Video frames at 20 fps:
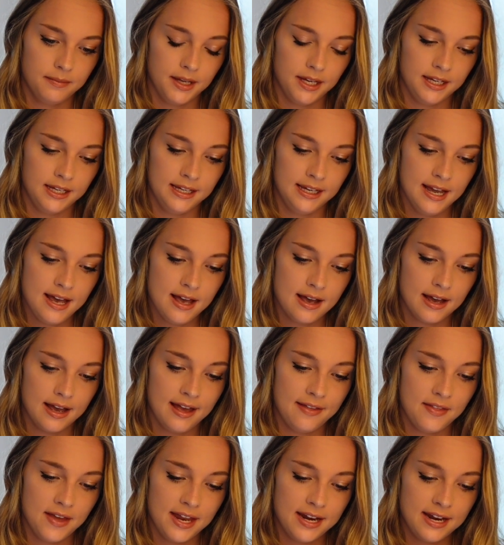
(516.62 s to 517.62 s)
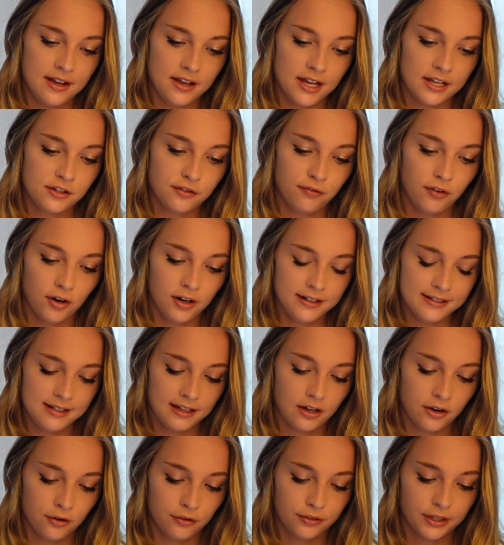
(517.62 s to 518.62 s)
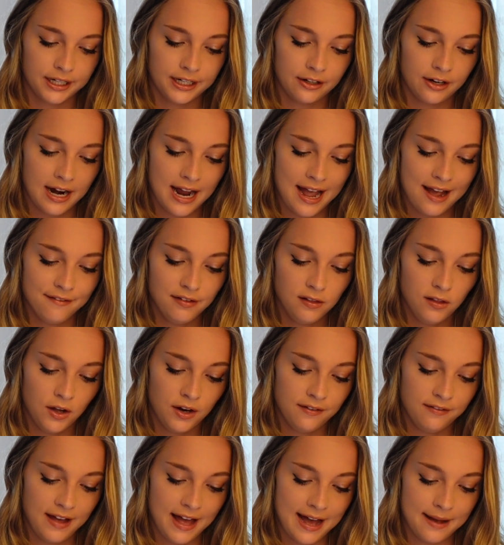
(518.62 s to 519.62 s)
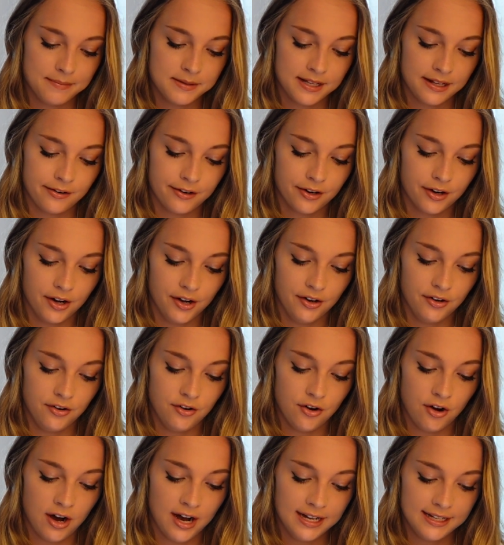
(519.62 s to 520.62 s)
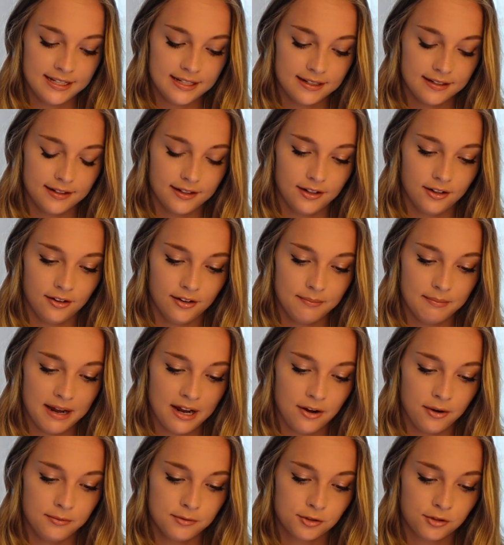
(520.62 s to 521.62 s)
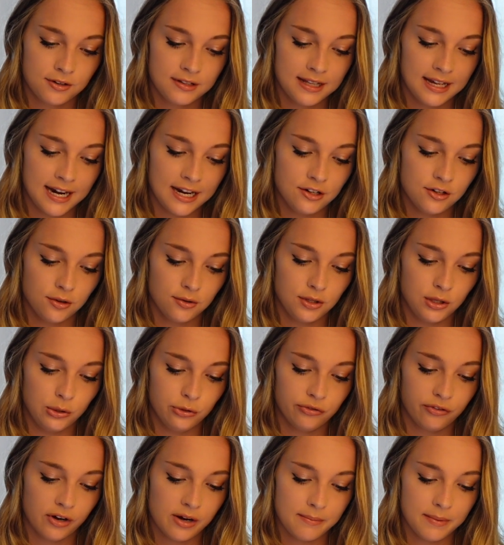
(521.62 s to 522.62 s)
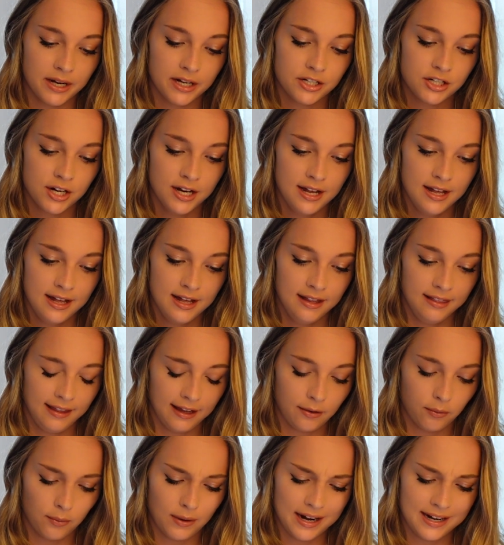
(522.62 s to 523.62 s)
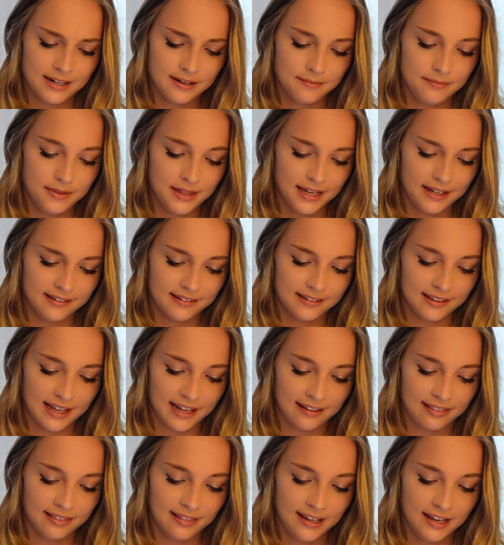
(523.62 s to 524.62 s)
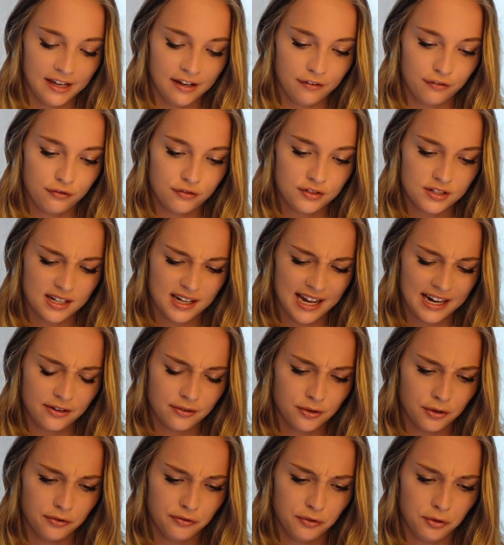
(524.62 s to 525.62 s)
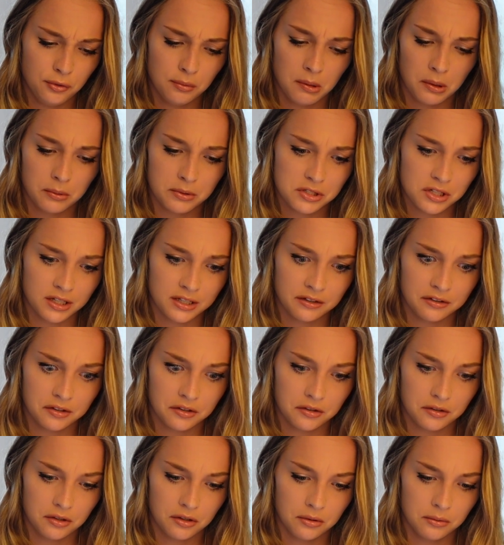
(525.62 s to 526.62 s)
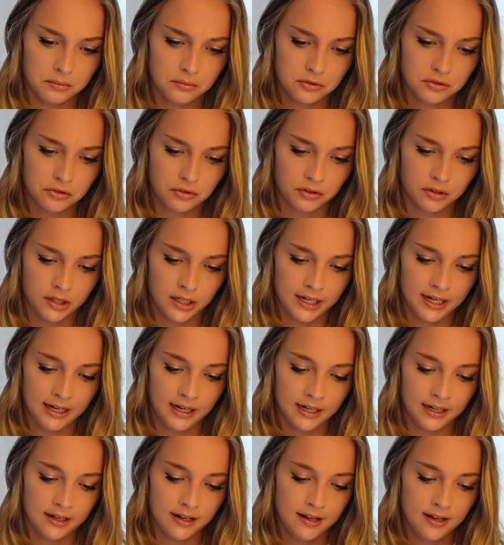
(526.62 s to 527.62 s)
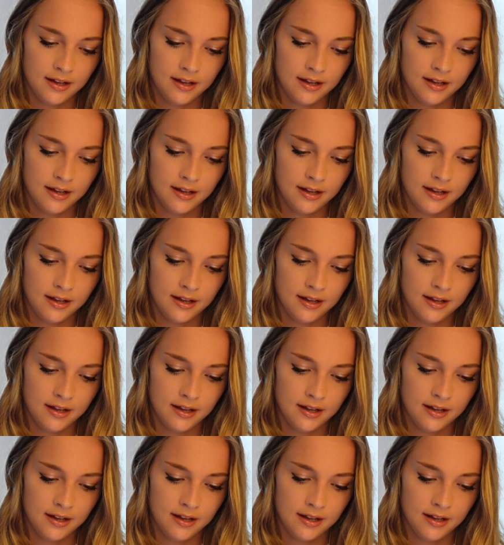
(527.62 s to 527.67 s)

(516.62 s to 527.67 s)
Yeah, and then as far as like over here, I have a lot of apps that are not on my home screen that I don't use very much. Like random things like Lyft. I don't know if Uber was on the home screen.